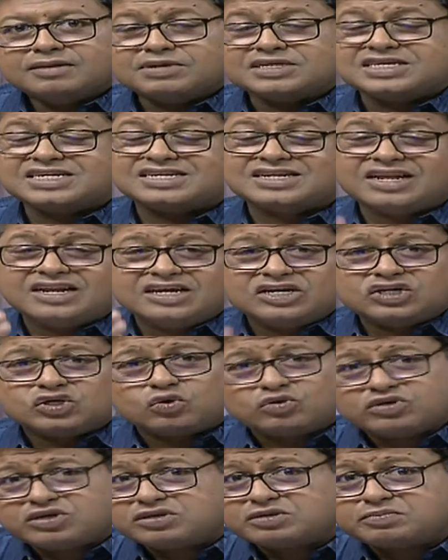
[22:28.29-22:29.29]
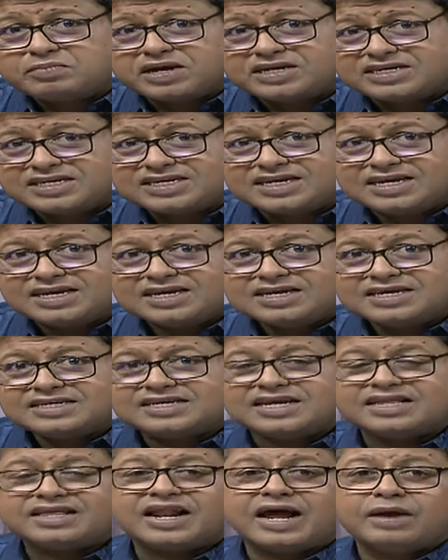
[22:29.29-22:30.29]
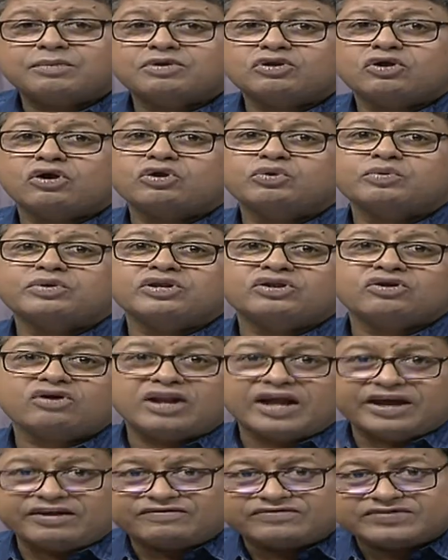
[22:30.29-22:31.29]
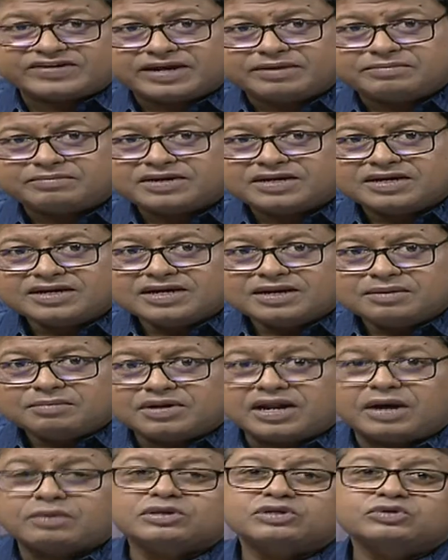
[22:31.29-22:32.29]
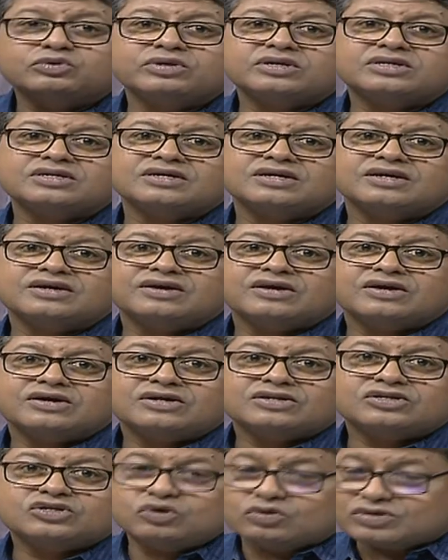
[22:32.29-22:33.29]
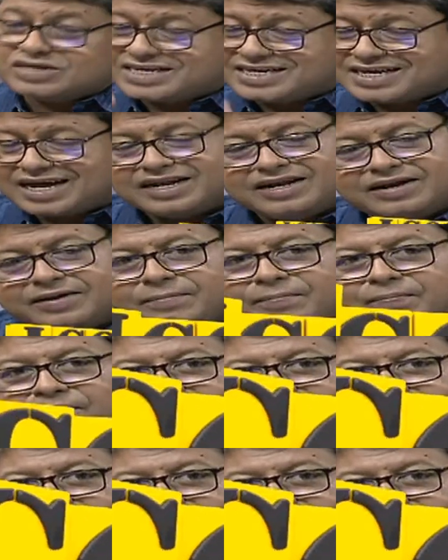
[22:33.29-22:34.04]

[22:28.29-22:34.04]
But still, he shows his mercy, saying that I will not do it in your lifetime, but I will do it to your son.